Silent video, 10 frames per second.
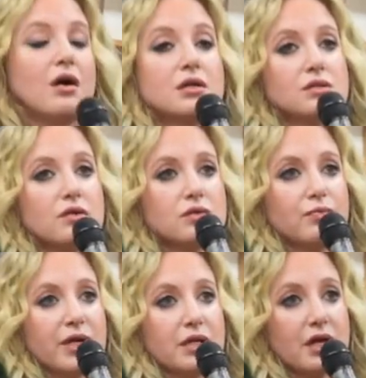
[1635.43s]
on is also
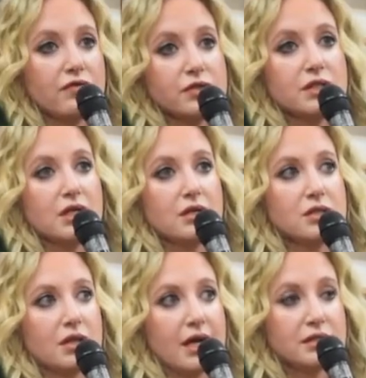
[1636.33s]
bringing diversity
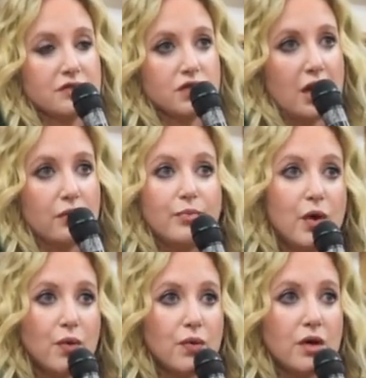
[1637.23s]
to the cast of Shadow and
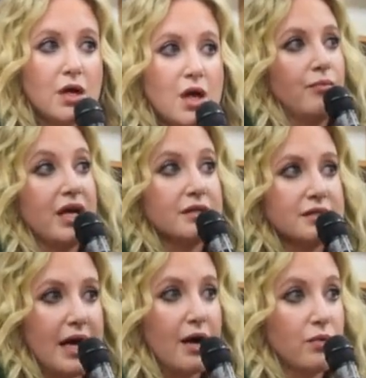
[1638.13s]
Bone,
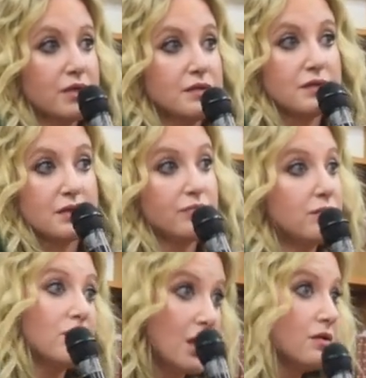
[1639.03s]
because that was
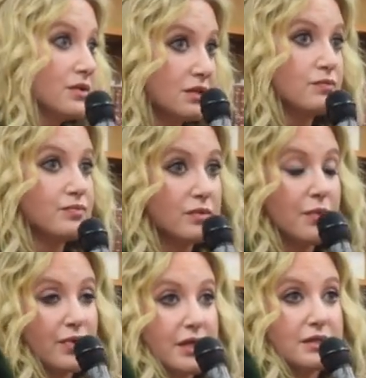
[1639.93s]
was
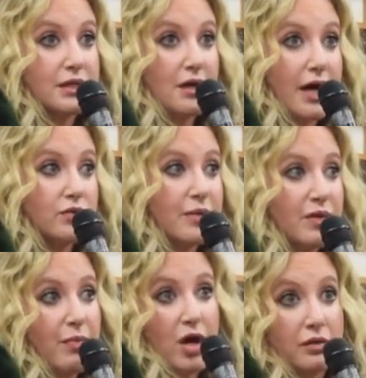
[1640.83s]
a place that I dropped
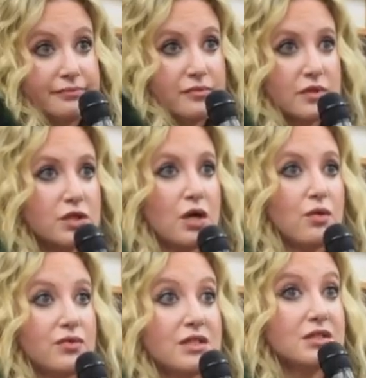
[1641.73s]
the ball.
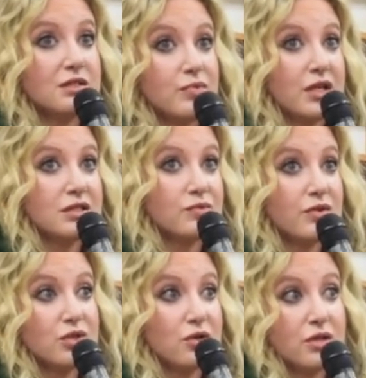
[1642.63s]
So this is a place
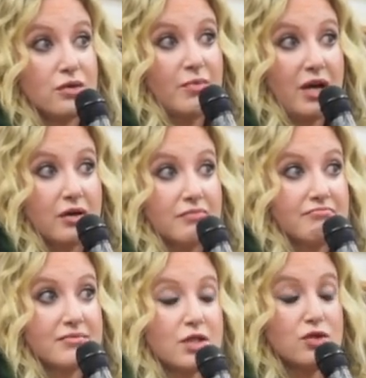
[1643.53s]
where the show can do better.
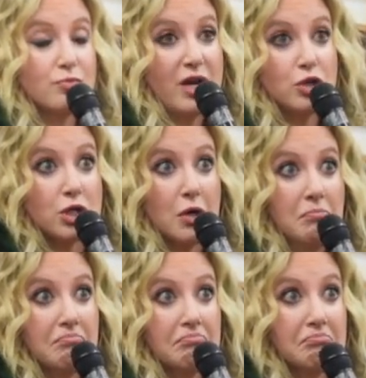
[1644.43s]
So do better, show.